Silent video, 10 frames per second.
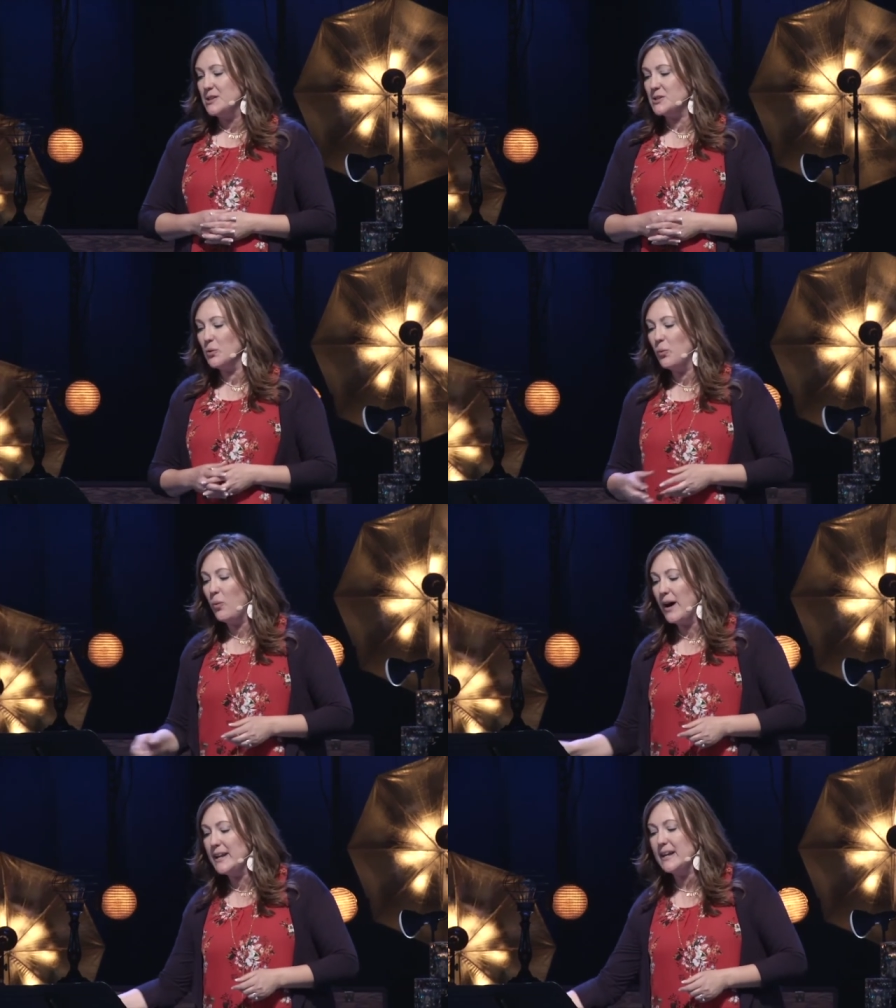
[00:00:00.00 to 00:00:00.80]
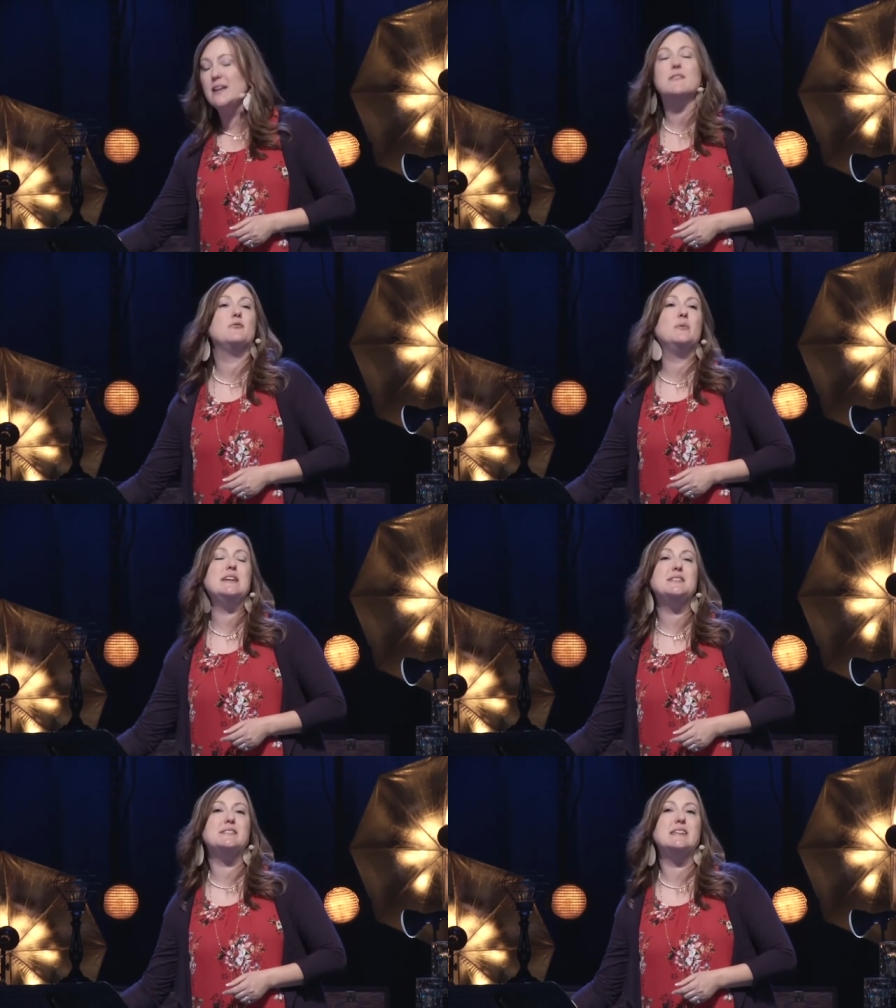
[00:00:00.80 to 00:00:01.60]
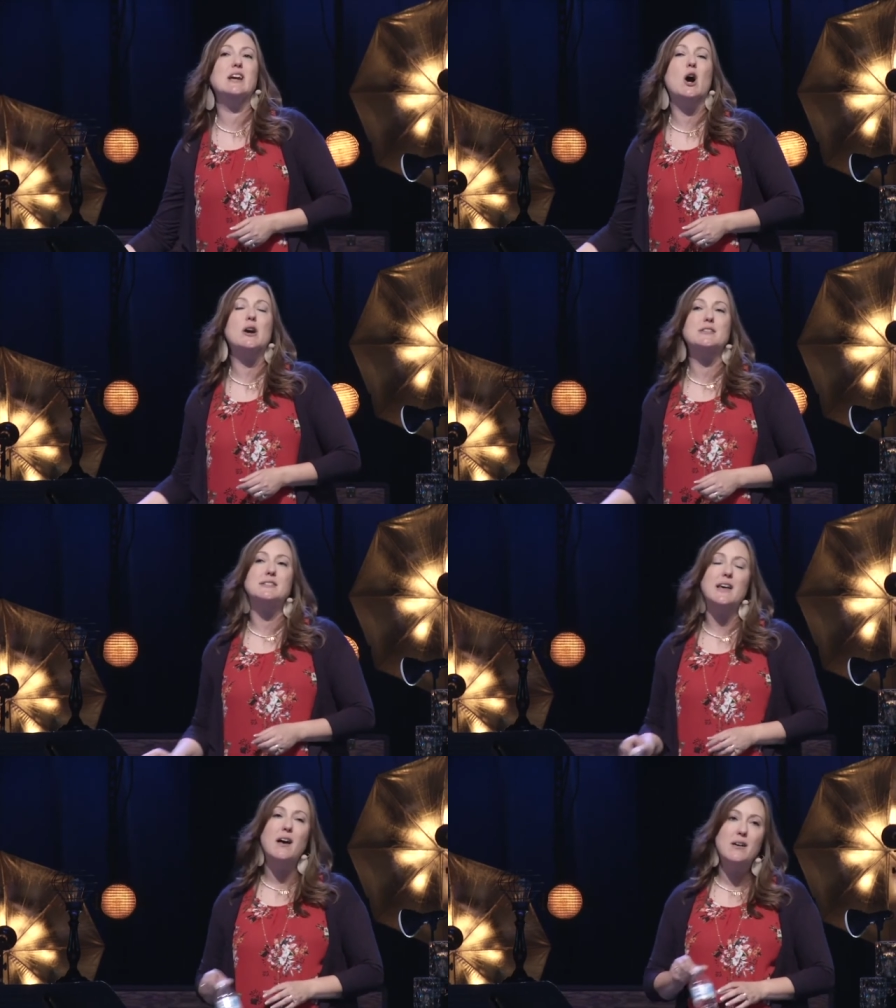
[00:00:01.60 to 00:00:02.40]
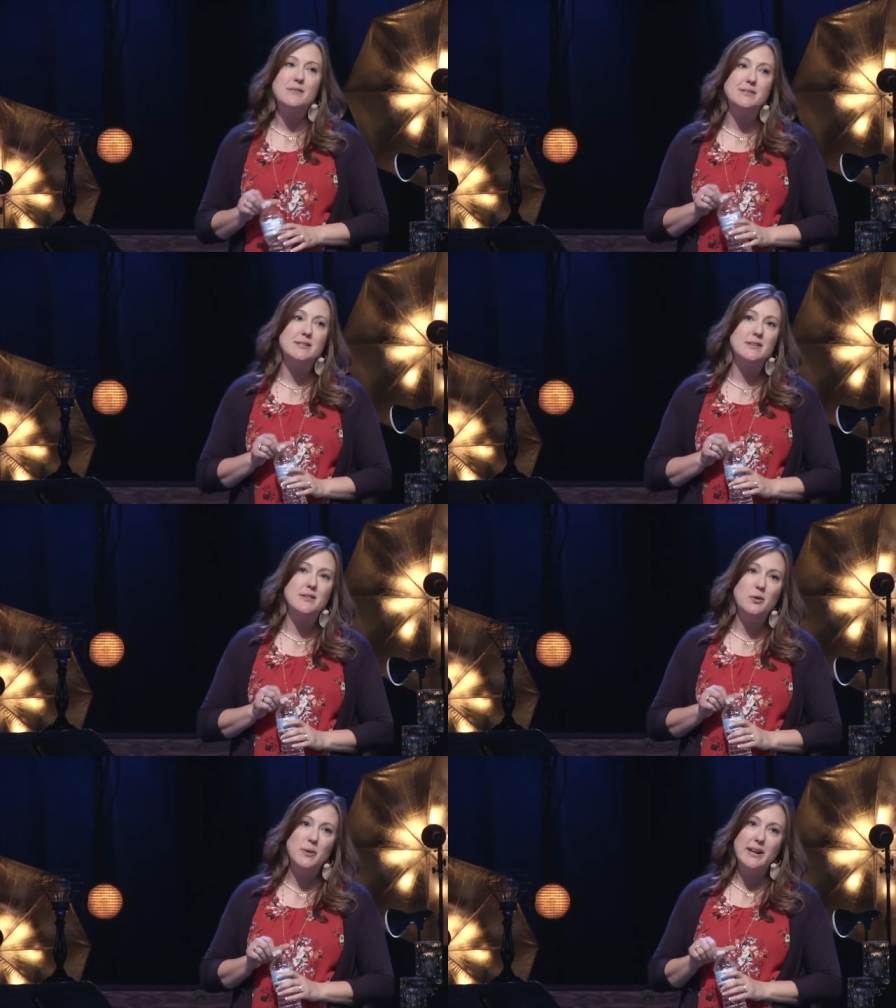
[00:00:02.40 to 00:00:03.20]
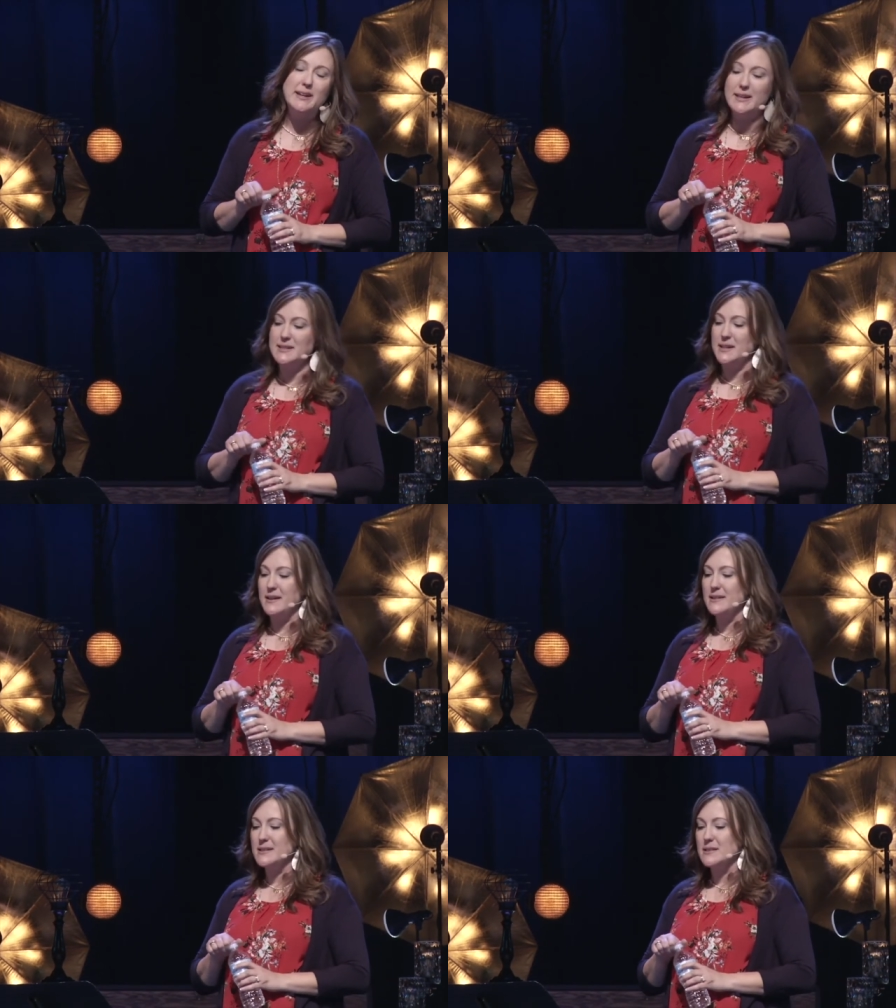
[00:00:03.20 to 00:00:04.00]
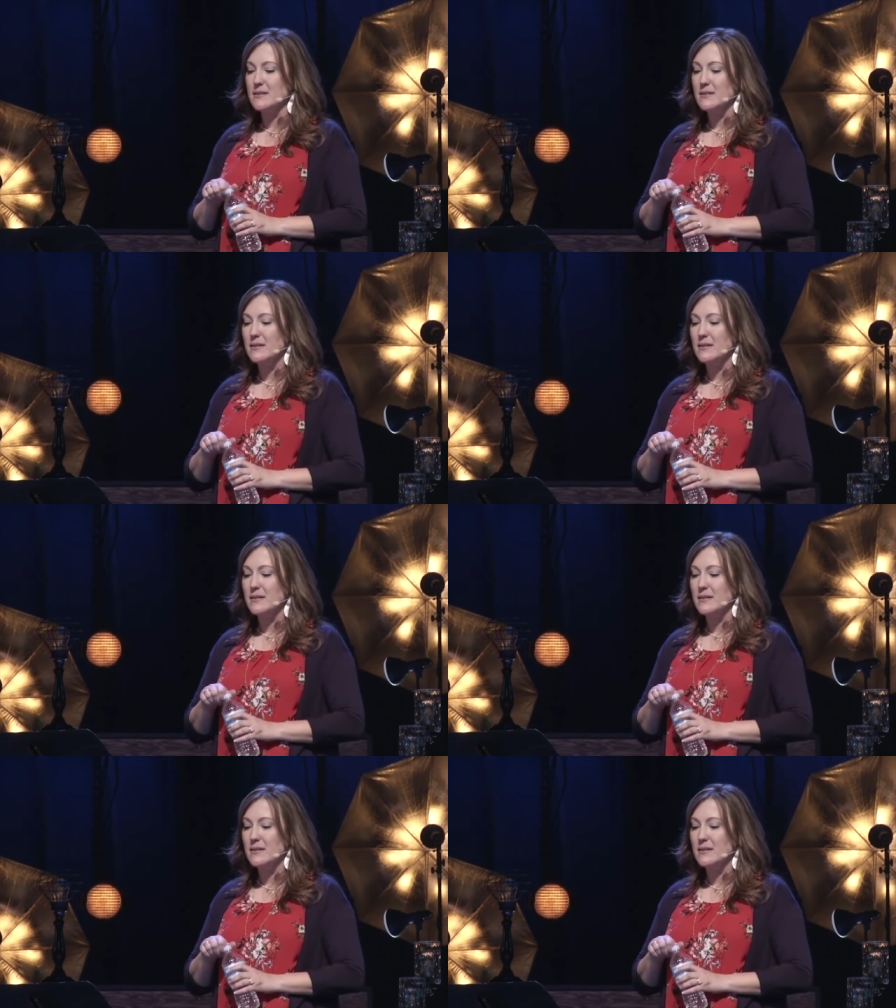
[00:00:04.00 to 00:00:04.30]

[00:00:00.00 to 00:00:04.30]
So, what if we see ourselves the way He does?